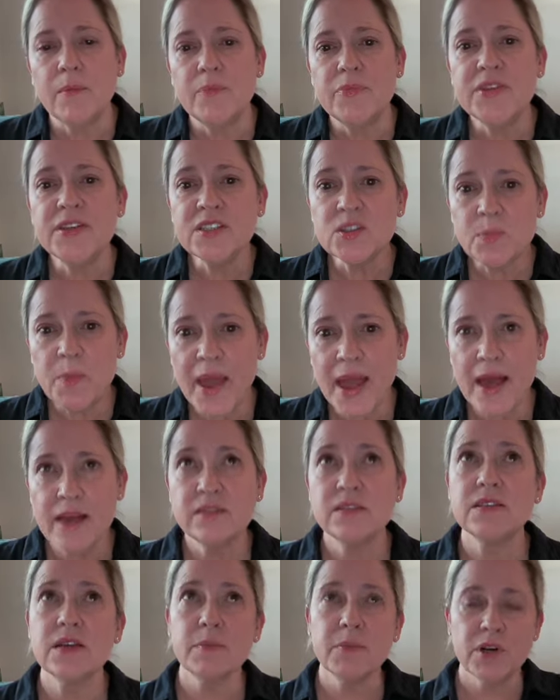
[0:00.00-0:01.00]
this
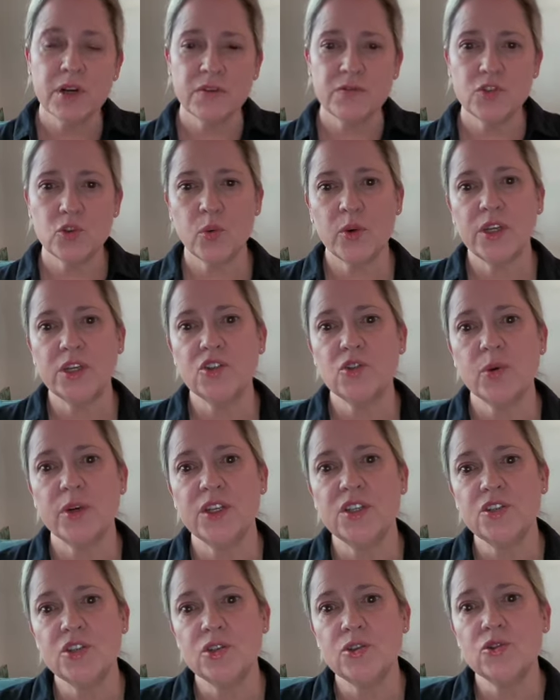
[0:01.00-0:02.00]
past summer of
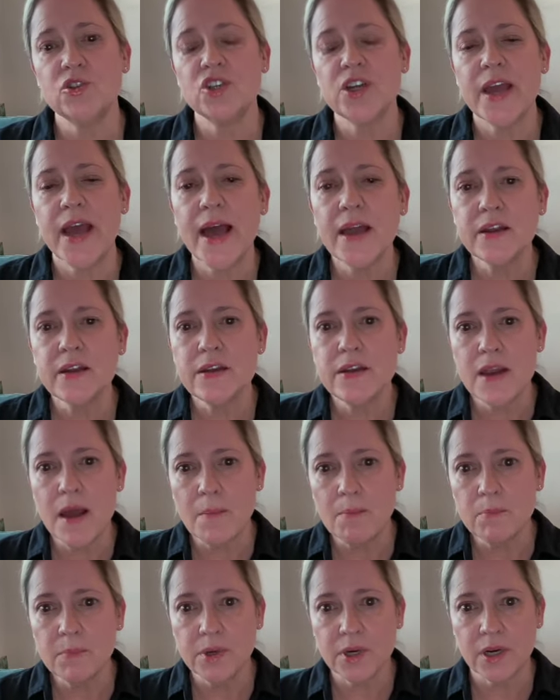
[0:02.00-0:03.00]
2022, she had a
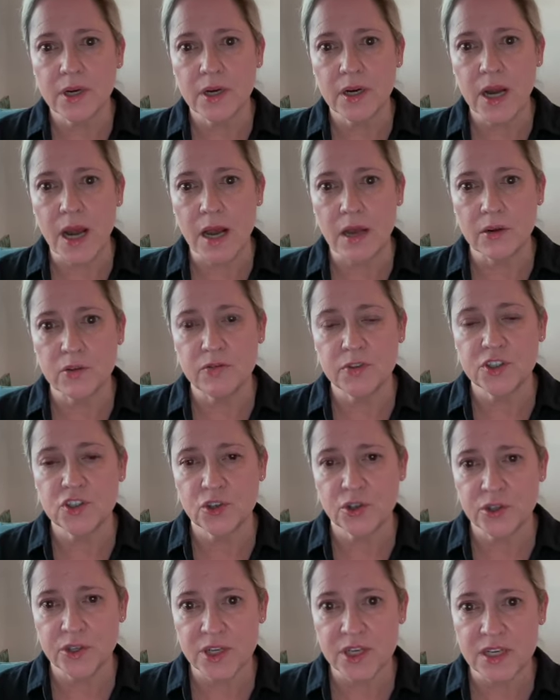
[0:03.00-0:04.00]
number of
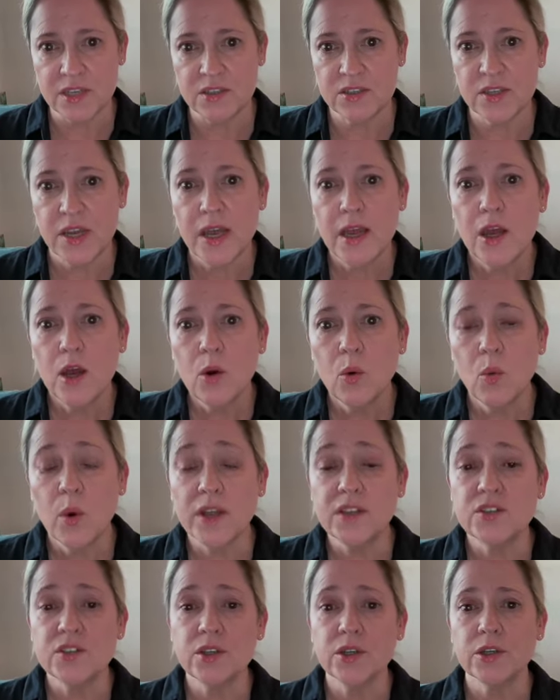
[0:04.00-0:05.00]
attorneys
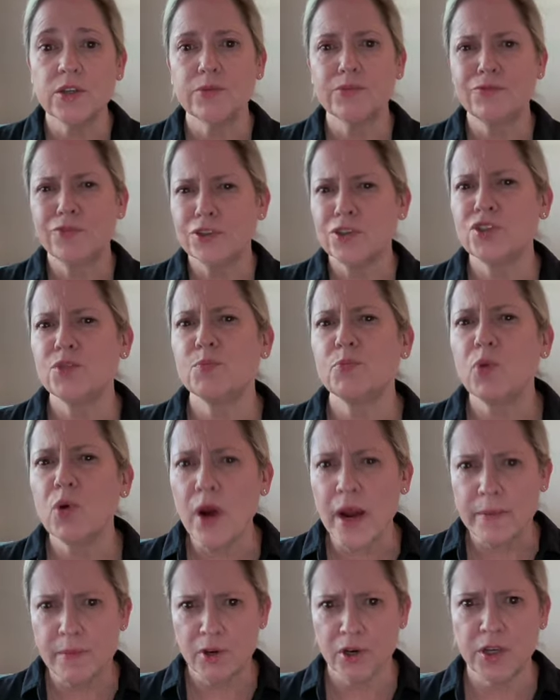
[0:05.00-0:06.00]
once her first
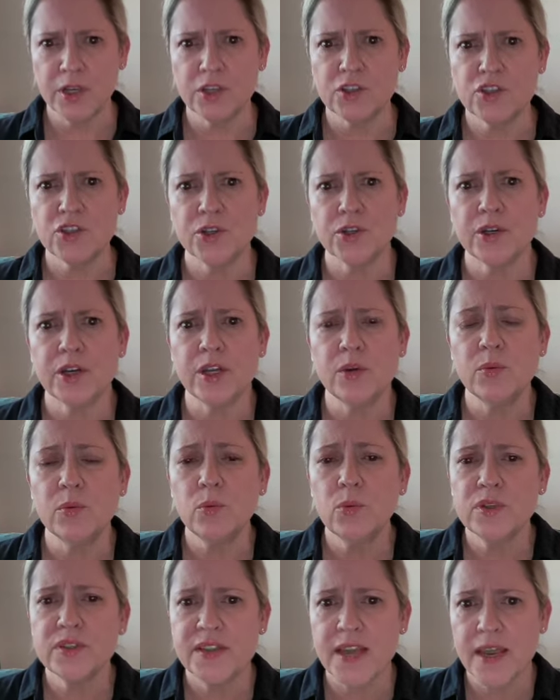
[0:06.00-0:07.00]
primary attorney
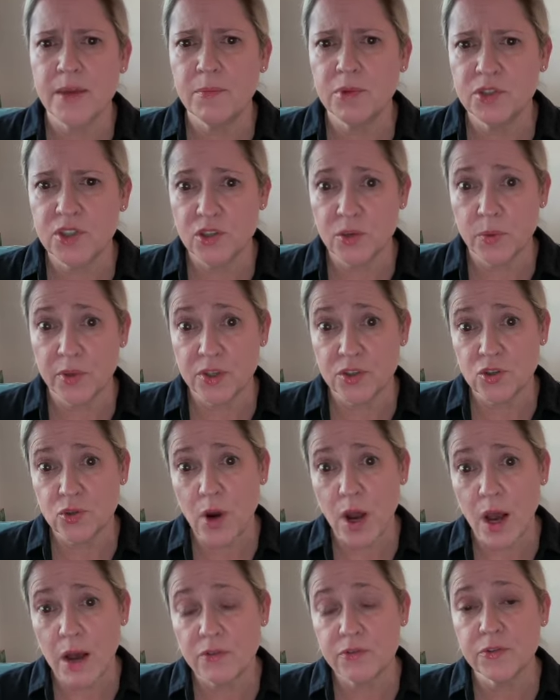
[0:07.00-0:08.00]
was able to
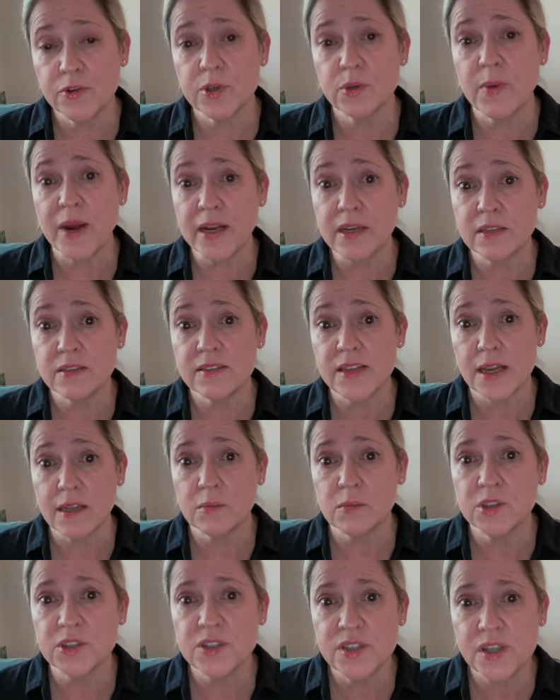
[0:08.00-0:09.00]
withdraw for
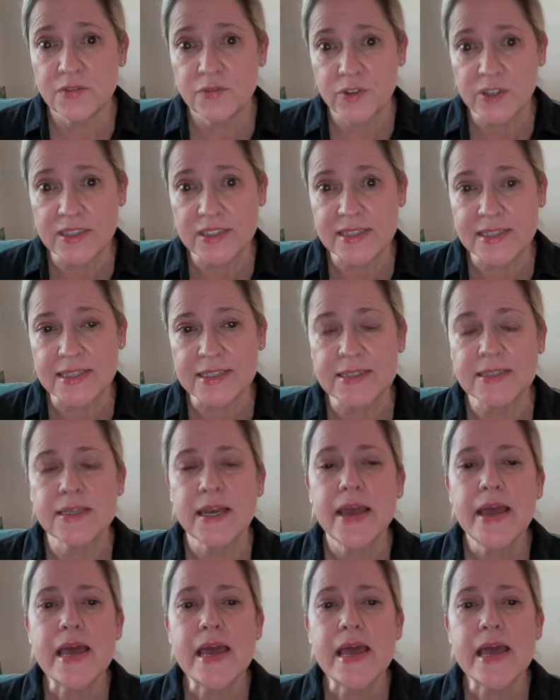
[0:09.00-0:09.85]
reconcilable differences.